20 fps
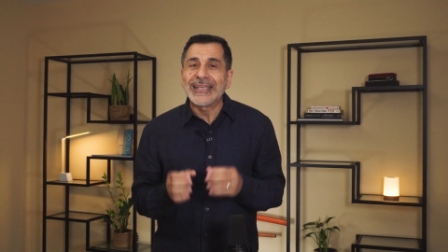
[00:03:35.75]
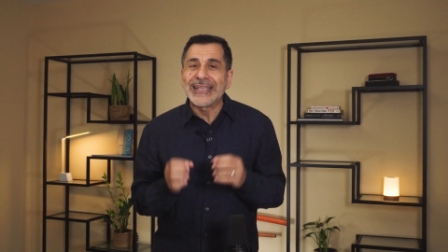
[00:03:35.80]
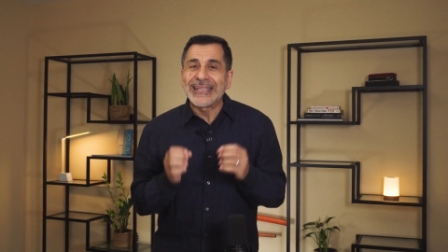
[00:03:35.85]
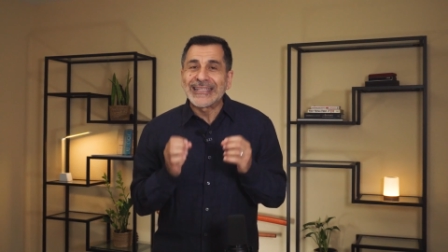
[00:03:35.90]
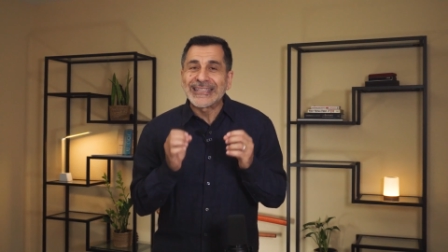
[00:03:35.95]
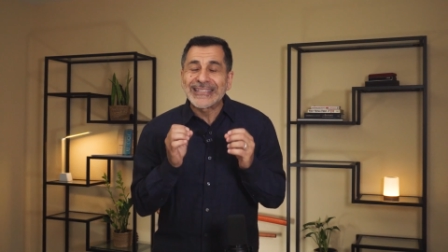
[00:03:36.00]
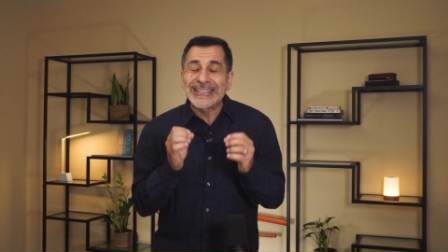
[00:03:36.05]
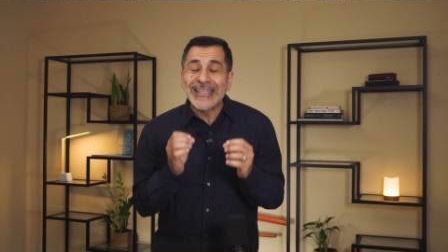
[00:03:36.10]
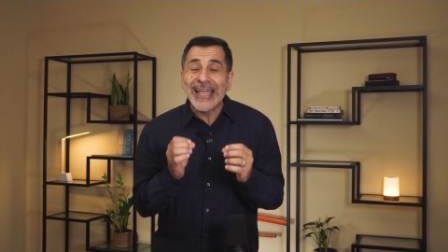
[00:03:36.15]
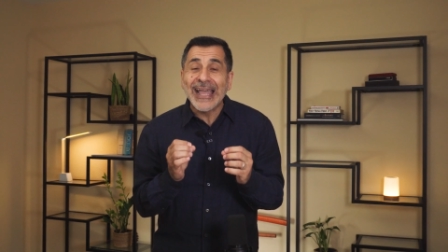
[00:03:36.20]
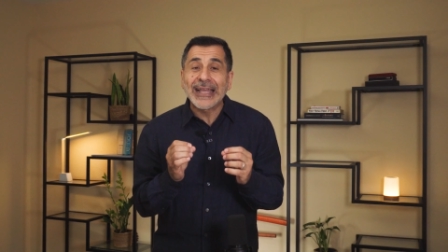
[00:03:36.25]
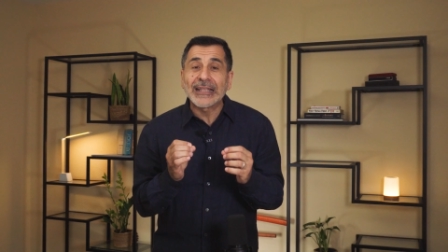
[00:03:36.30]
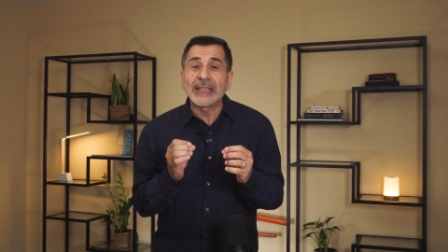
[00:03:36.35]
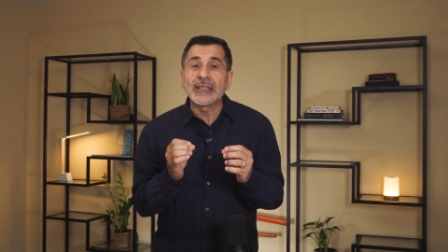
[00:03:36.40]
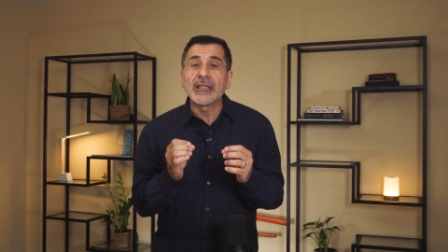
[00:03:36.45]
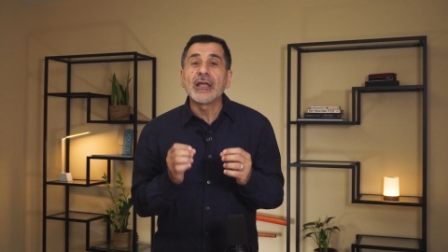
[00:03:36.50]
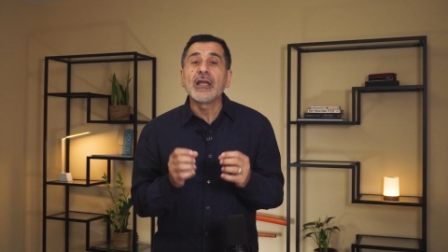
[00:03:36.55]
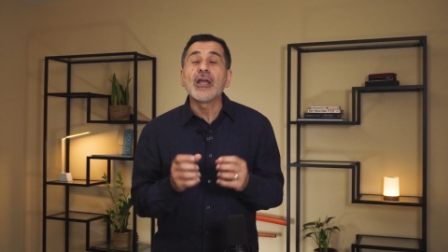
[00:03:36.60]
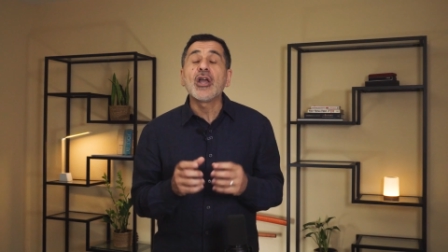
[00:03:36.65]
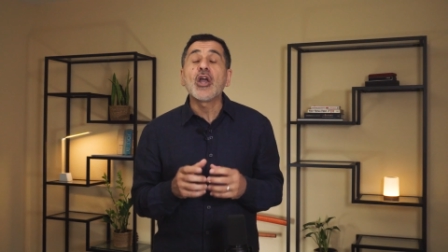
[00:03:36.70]

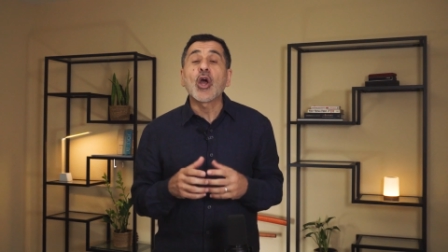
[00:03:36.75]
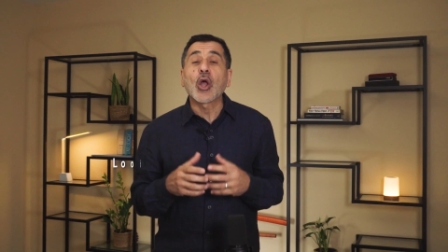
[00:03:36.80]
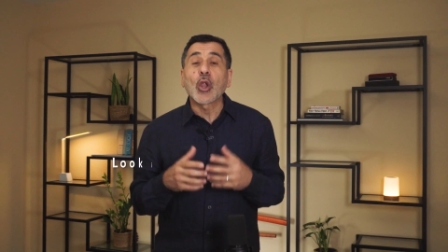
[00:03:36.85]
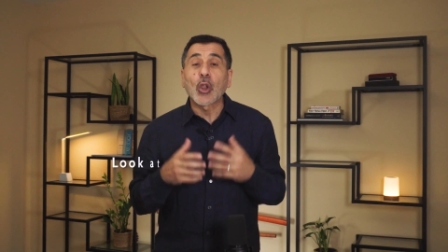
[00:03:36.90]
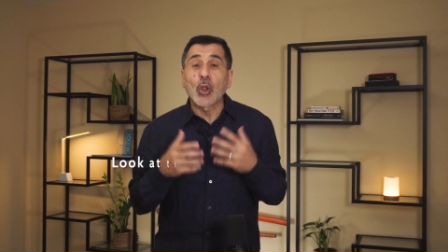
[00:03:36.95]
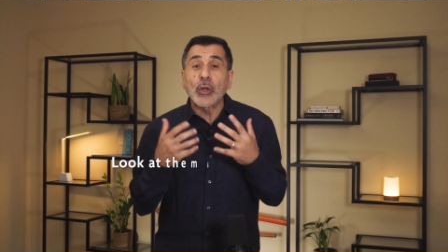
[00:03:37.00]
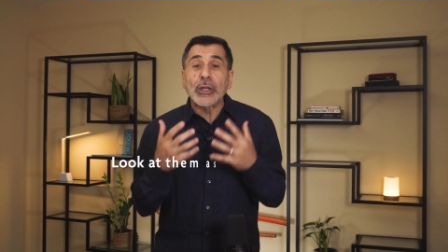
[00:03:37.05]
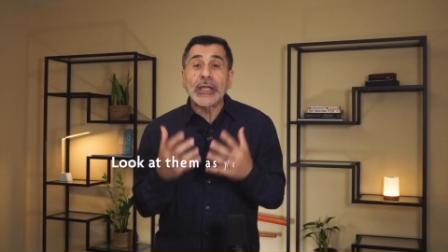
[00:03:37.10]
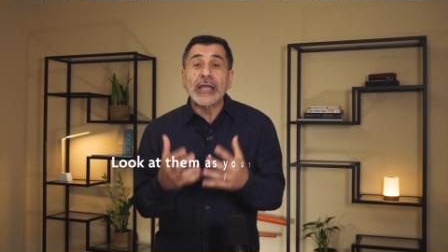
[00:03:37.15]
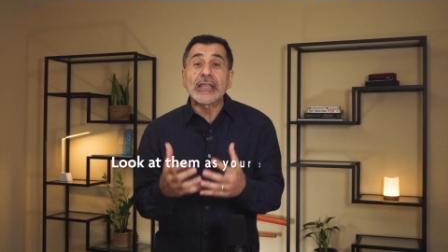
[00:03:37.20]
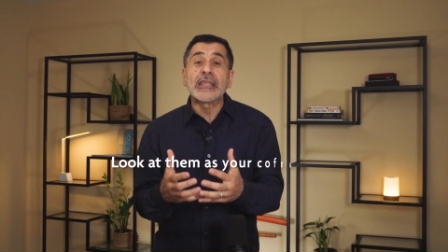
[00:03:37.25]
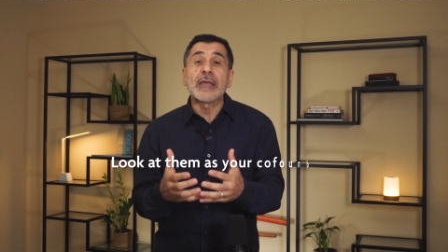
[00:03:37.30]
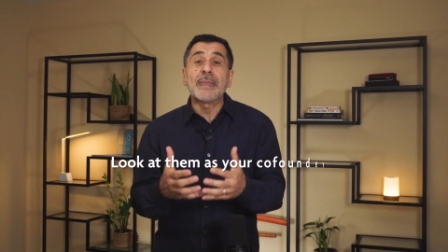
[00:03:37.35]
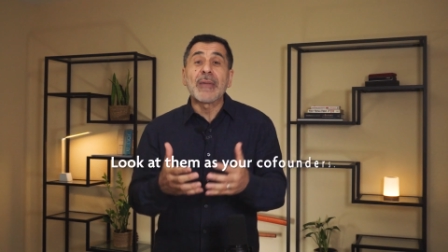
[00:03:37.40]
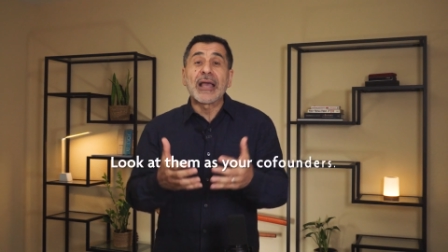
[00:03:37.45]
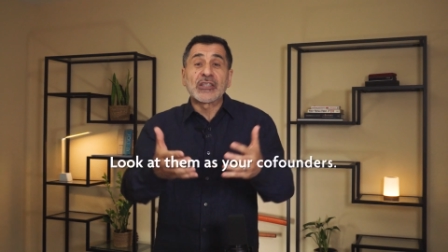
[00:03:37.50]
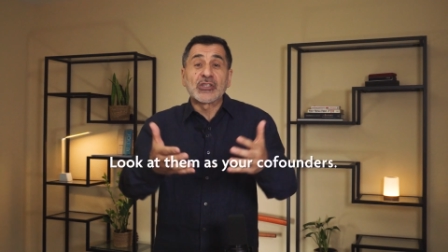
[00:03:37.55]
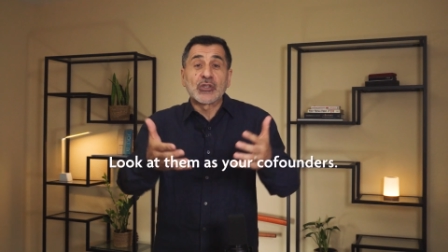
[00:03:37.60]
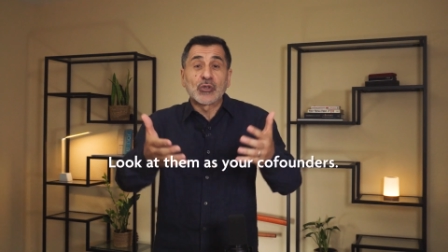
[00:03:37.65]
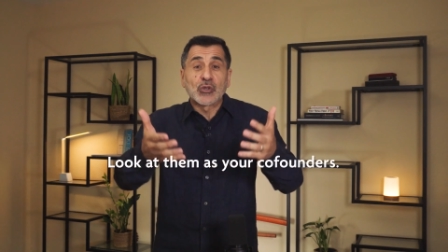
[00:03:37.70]
Instead, look at
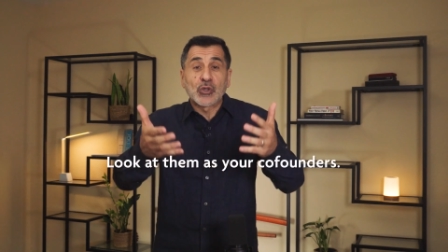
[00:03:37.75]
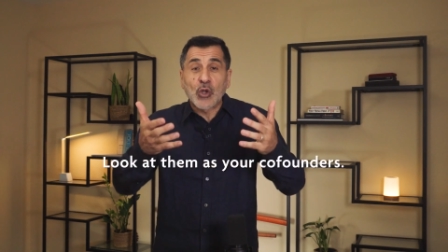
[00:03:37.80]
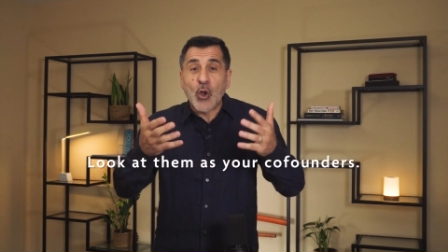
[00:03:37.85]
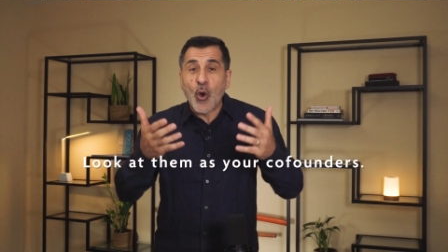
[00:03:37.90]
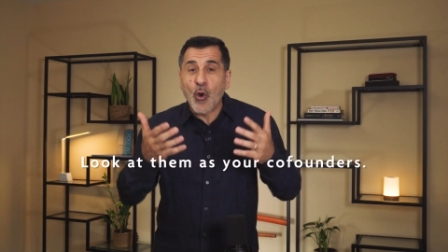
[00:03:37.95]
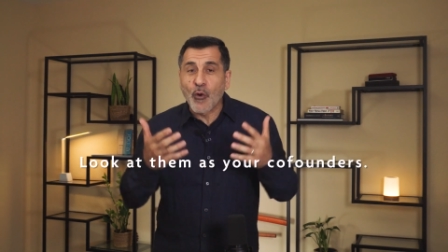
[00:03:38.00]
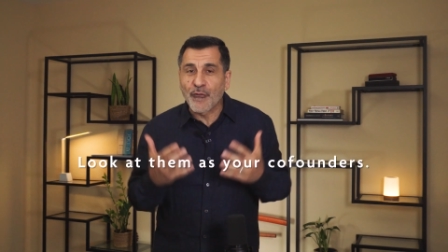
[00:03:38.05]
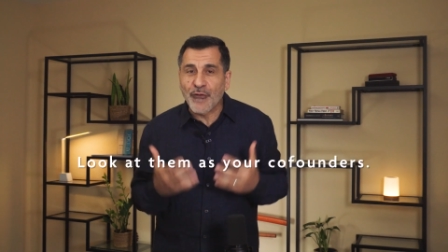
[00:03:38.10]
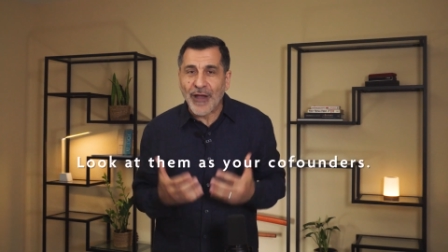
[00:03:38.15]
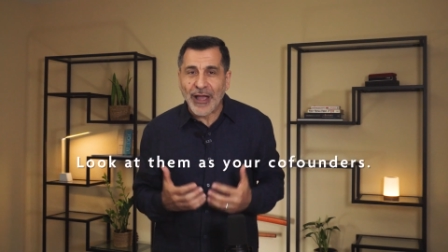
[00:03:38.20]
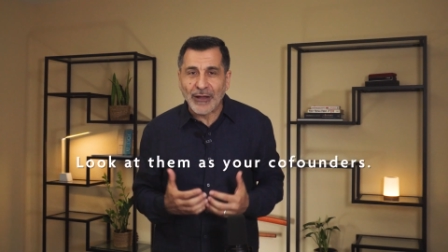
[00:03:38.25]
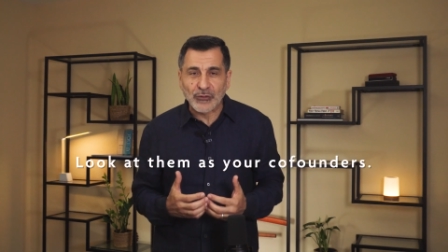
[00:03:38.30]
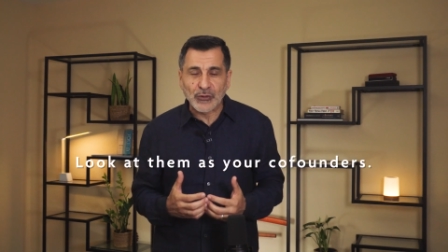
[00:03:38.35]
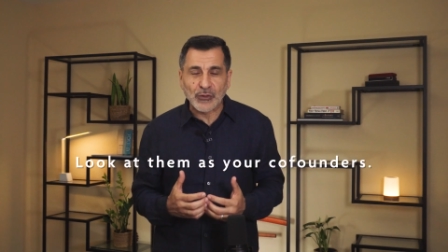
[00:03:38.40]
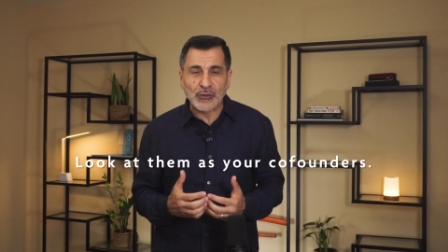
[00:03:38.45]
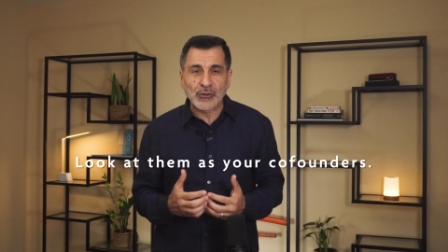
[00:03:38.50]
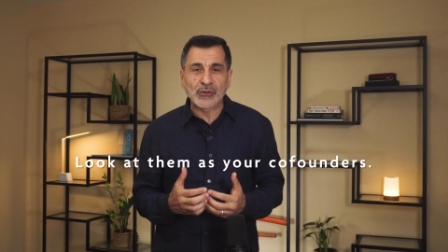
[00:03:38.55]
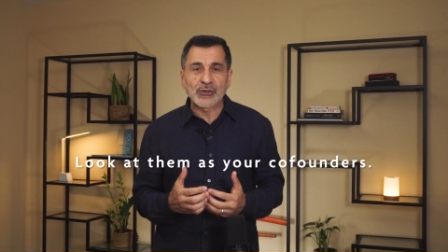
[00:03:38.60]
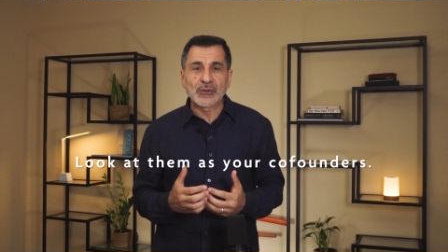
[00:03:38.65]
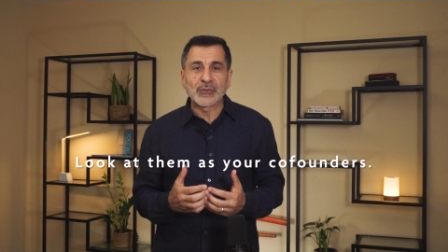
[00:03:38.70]
them as your
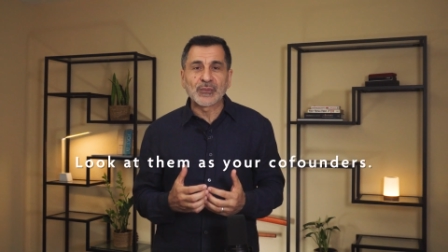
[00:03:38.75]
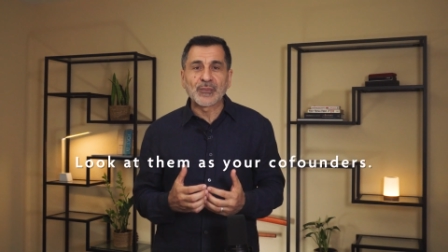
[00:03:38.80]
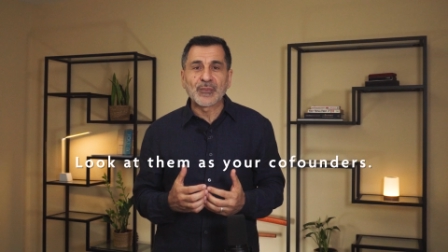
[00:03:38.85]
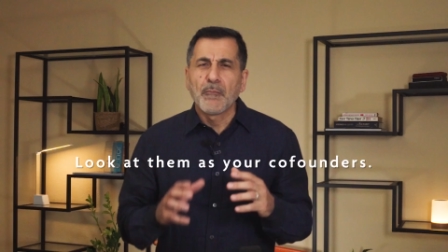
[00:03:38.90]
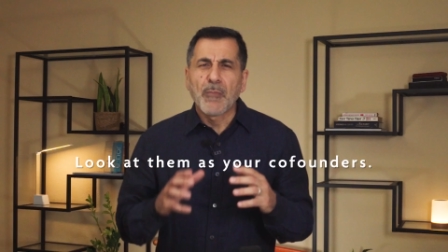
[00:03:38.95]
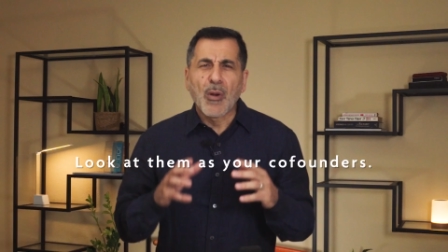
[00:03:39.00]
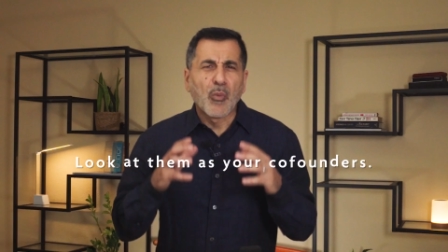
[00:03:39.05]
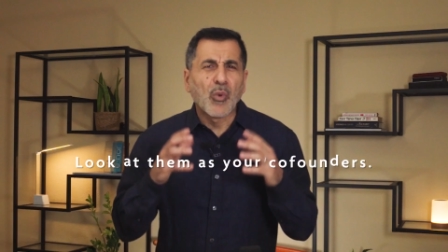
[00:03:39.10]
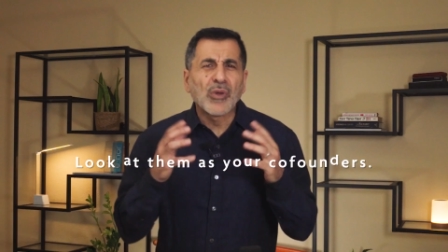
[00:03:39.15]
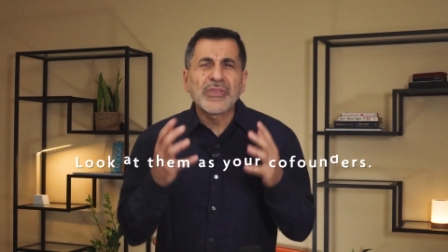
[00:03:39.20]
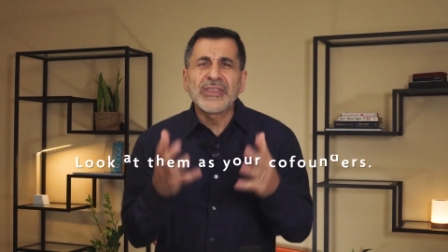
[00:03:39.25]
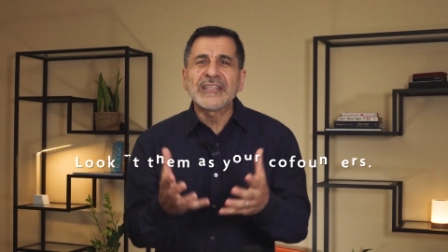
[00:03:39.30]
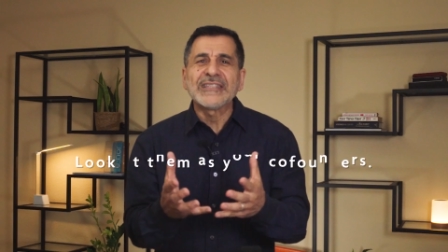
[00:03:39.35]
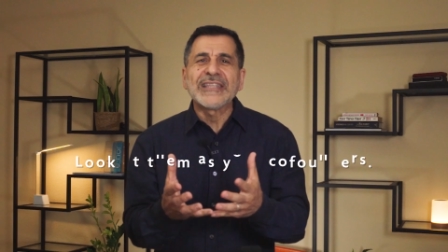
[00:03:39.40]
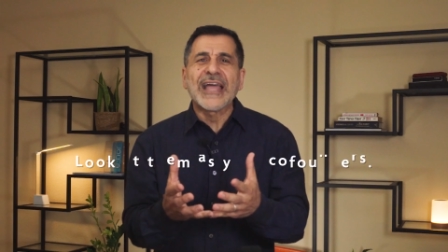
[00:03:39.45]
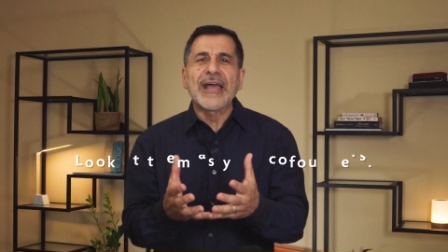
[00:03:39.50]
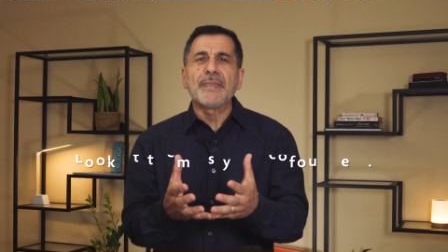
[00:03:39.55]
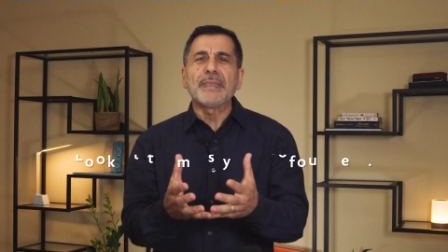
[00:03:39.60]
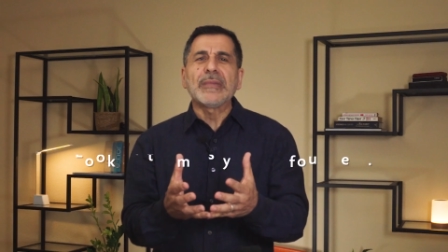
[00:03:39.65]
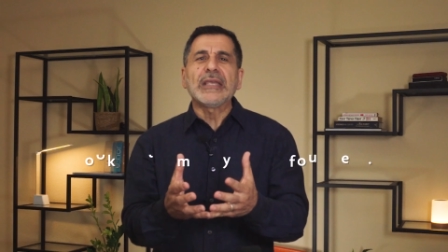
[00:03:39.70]
co-founders. But what does that